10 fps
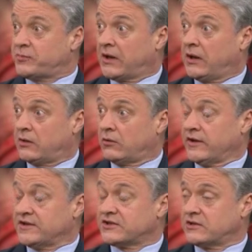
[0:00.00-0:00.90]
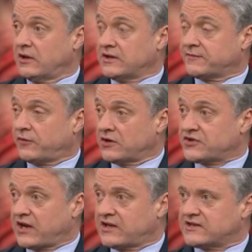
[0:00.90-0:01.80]
agency has been clear on this, as far
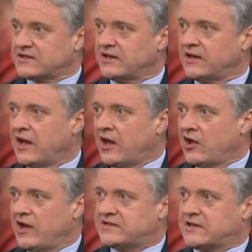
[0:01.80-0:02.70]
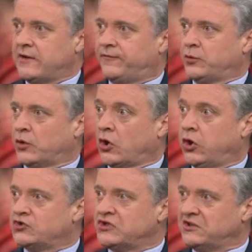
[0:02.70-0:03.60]
as I can see. It's if you are
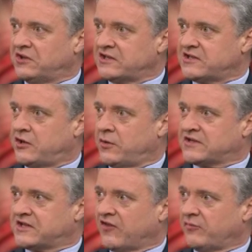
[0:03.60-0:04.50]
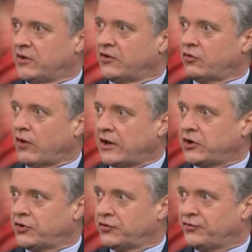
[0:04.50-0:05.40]
closely linked to the U.S. government,
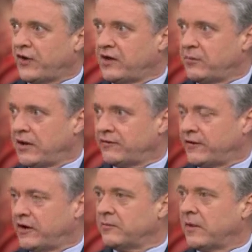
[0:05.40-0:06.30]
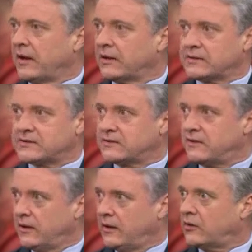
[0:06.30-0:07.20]
like your Fannie Mae, Freddie Macs,
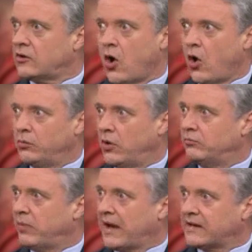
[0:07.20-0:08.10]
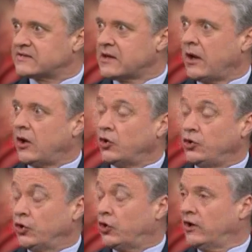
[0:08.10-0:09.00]
the home loan banks,
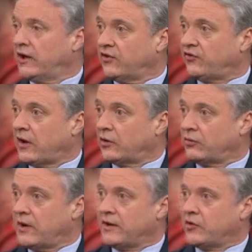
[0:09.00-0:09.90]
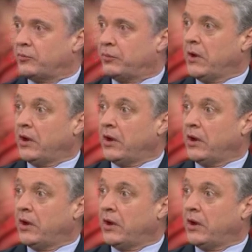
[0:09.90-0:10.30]
you're going to get downgraded.